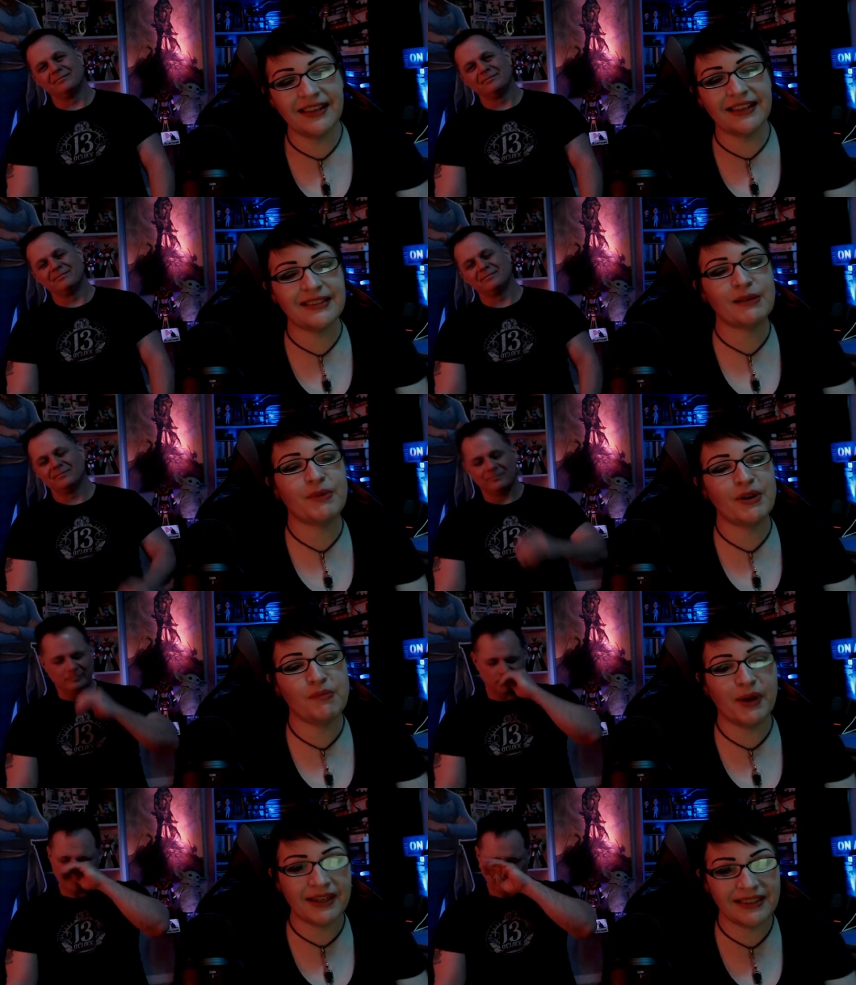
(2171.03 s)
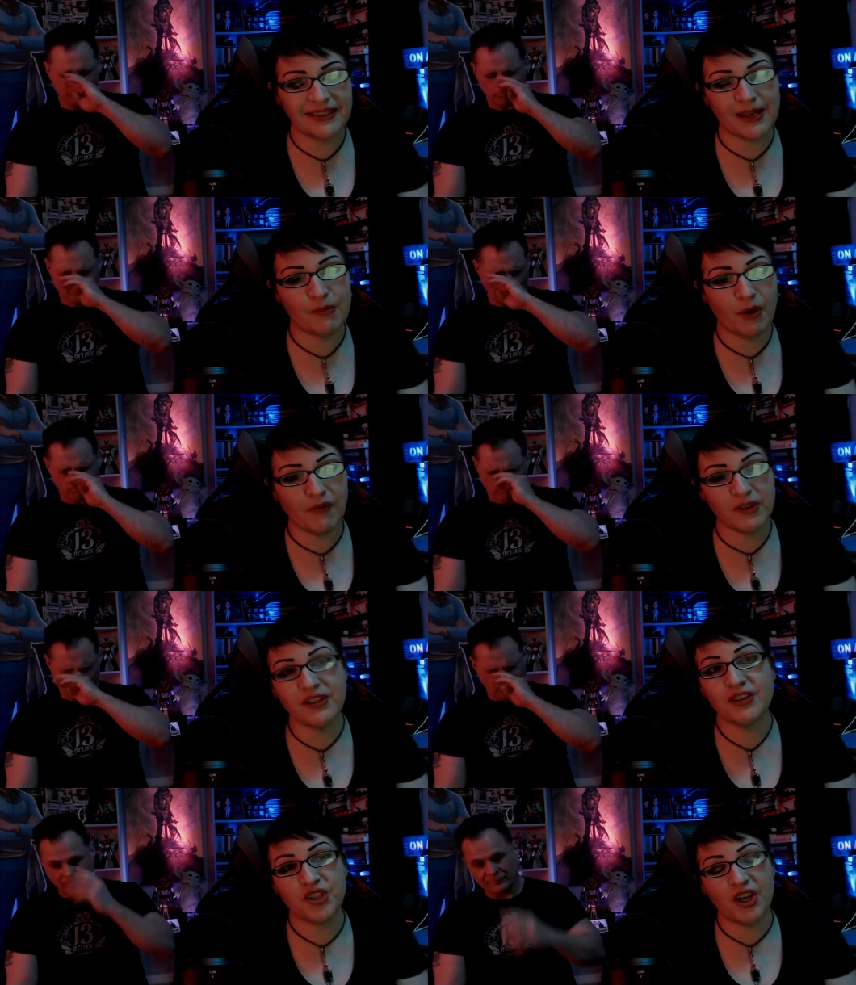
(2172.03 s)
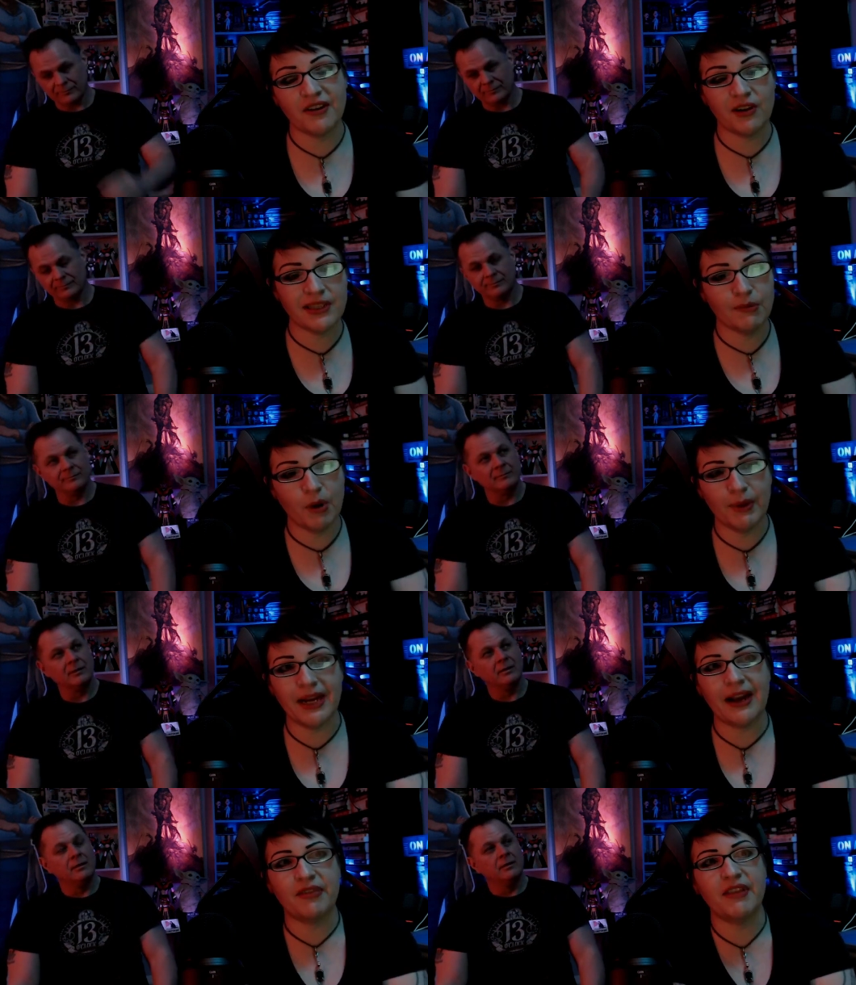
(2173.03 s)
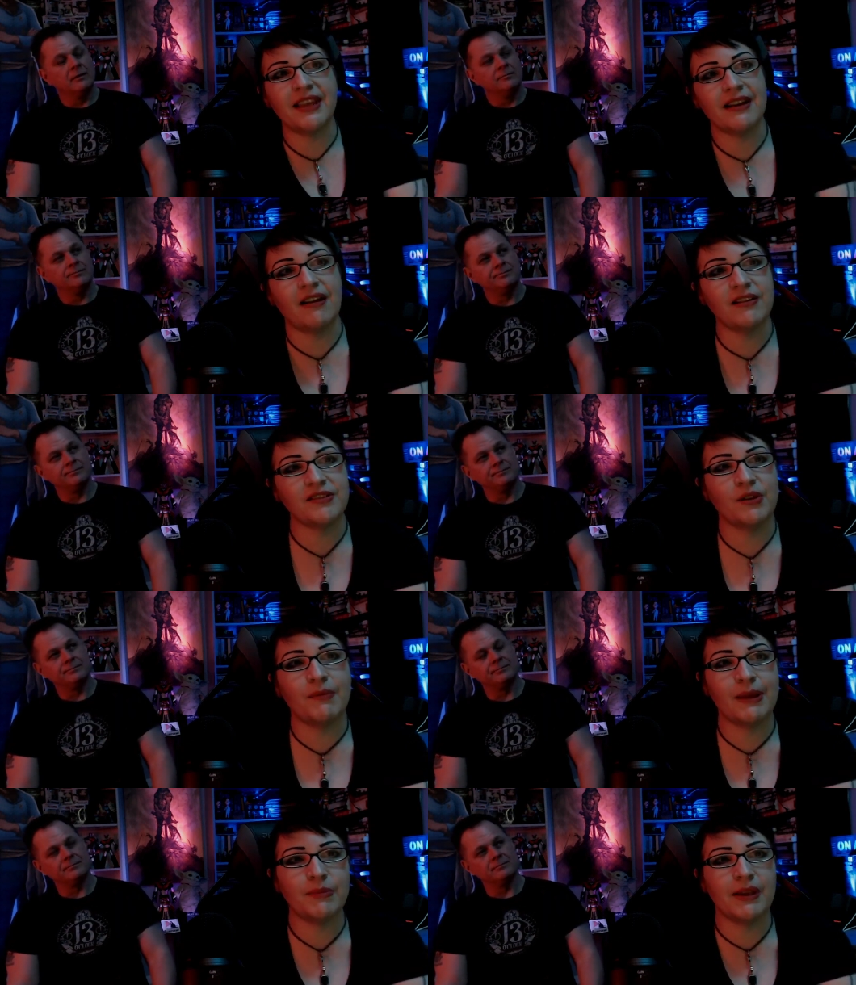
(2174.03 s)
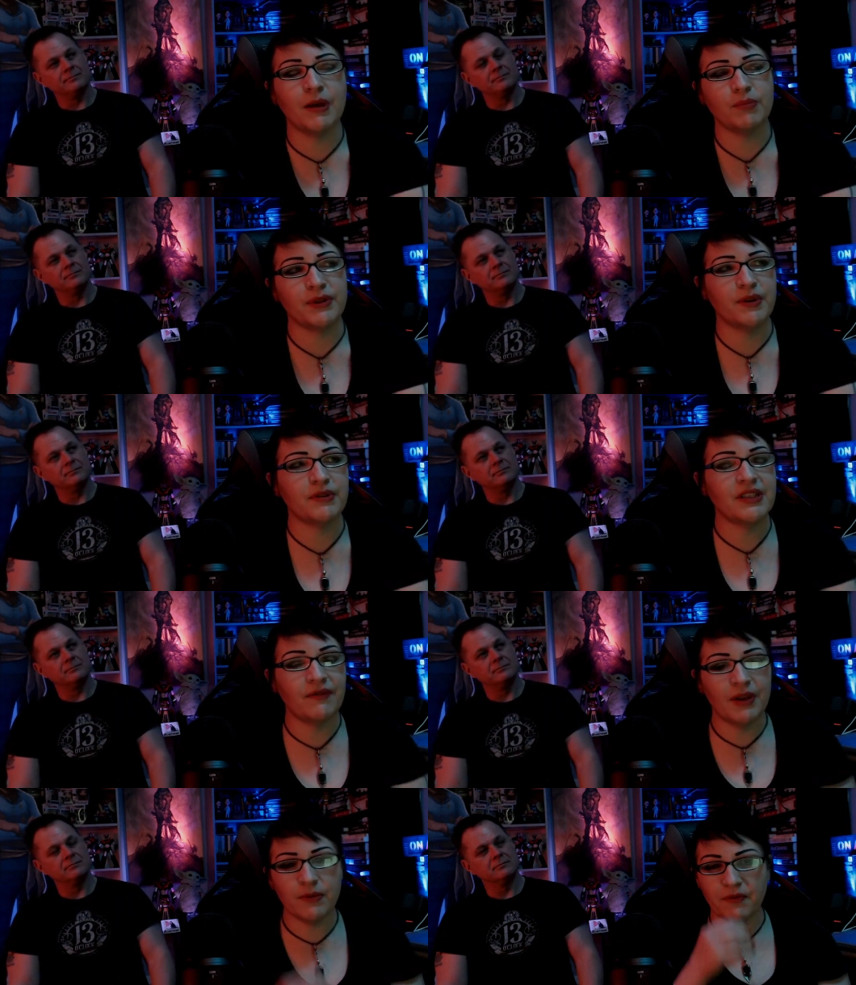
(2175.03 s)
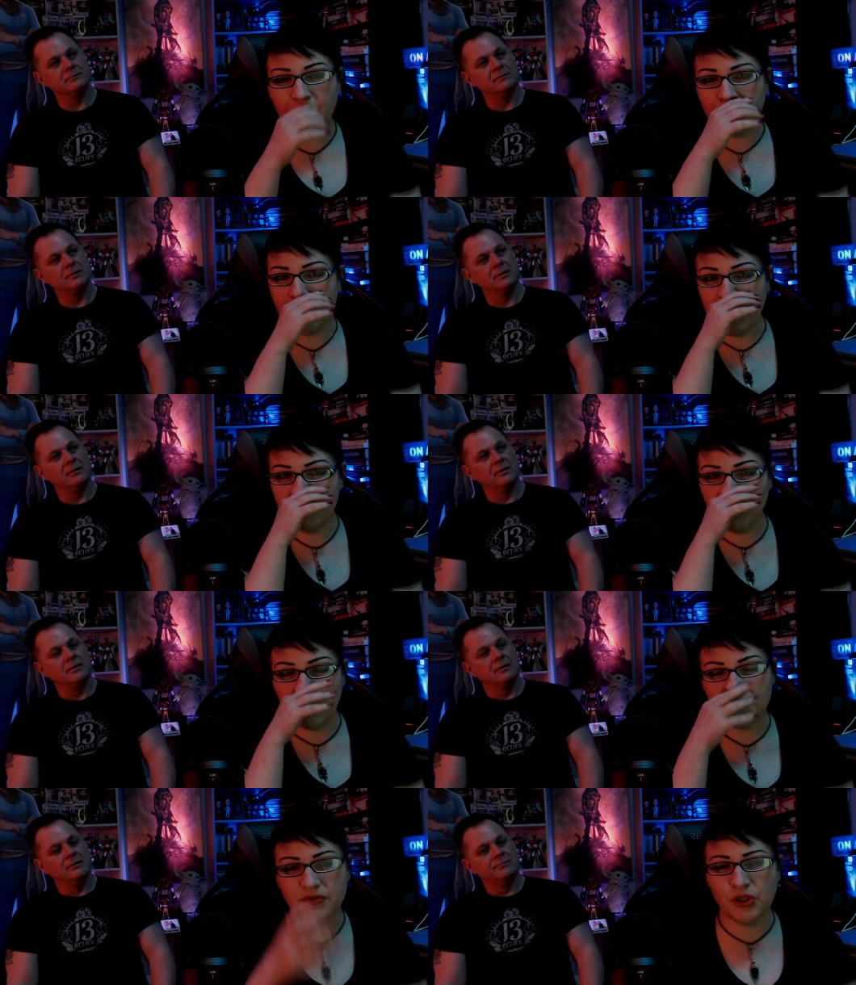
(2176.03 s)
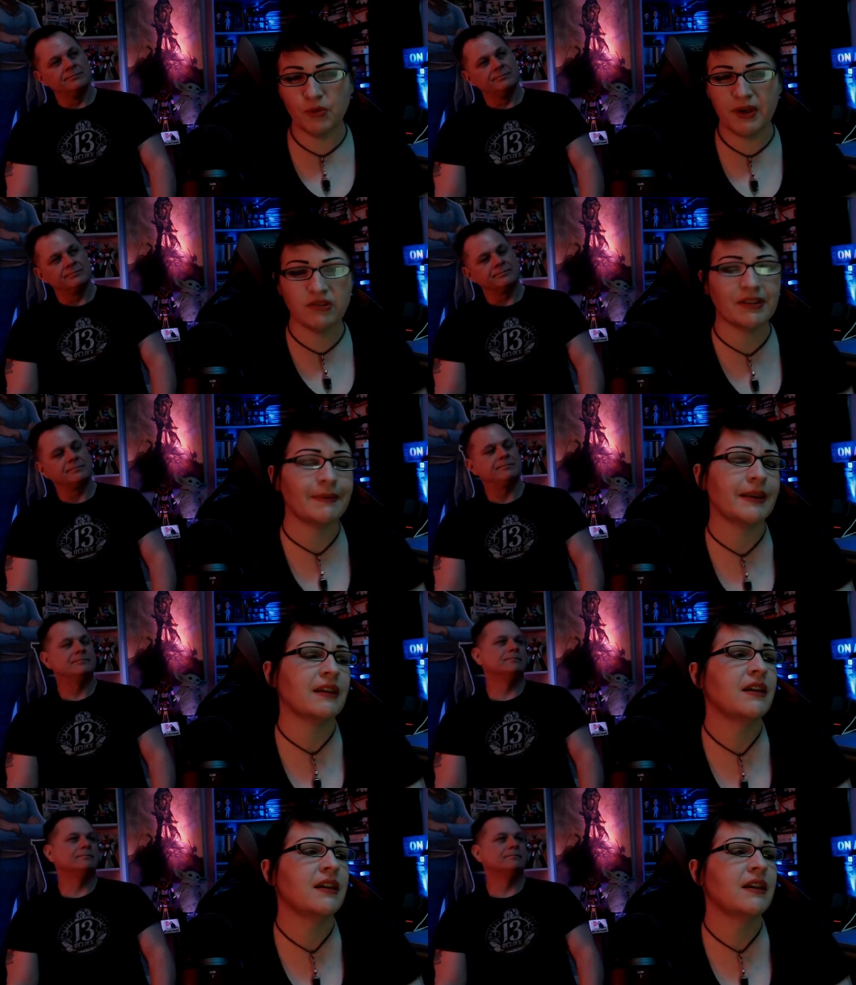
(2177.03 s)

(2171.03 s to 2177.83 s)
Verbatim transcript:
Speaker 1: get some of your buddies to come over. It's on Shudder at the moment, and I think it also might be on Pluto TV for free or Tubi or something.